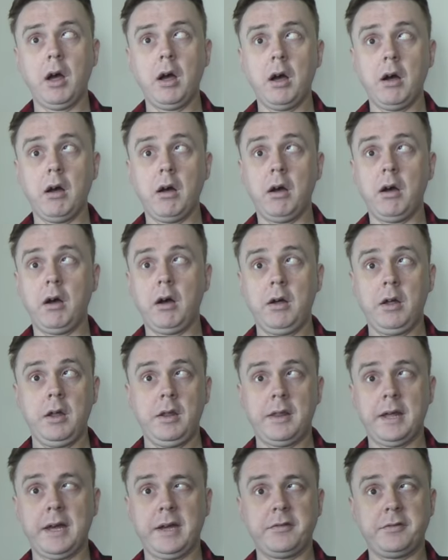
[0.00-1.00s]
Oh,
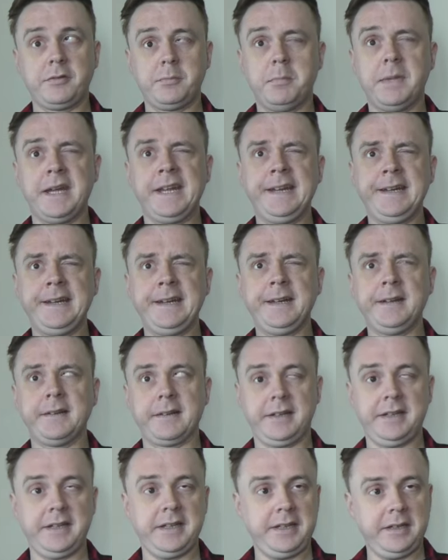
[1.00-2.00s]
that's mean.
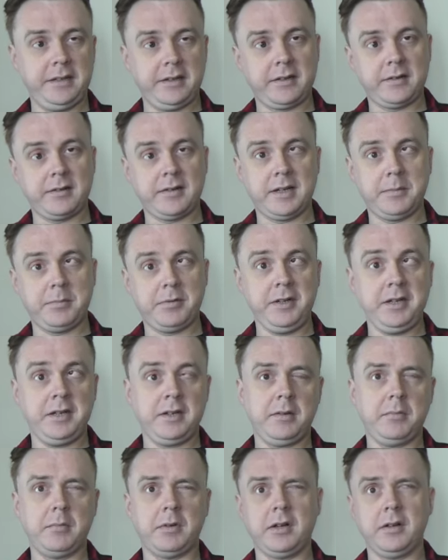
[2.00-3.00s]
I hear you cry, but you
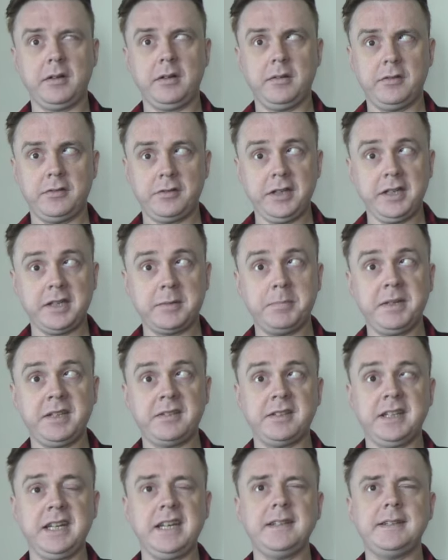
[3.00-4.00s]
know what? Sick
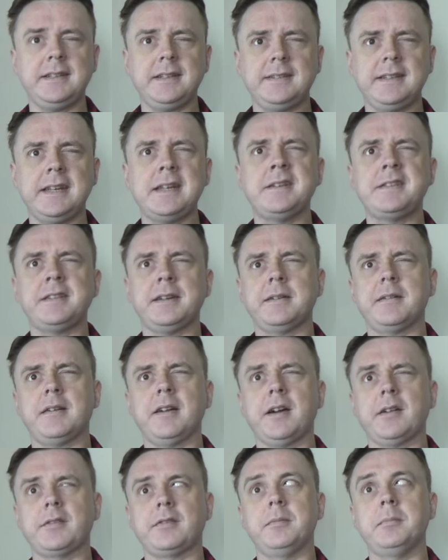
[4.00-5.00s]
biscuit
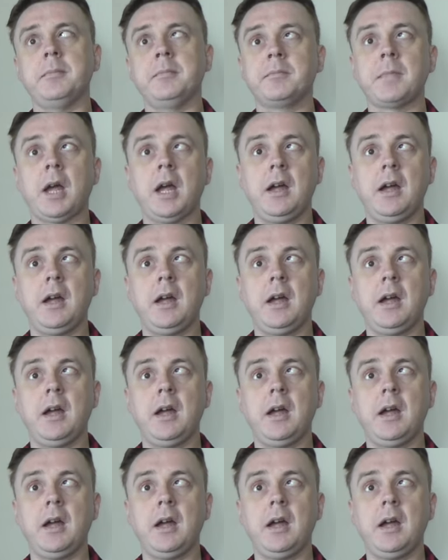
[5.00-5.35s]
disintegratum.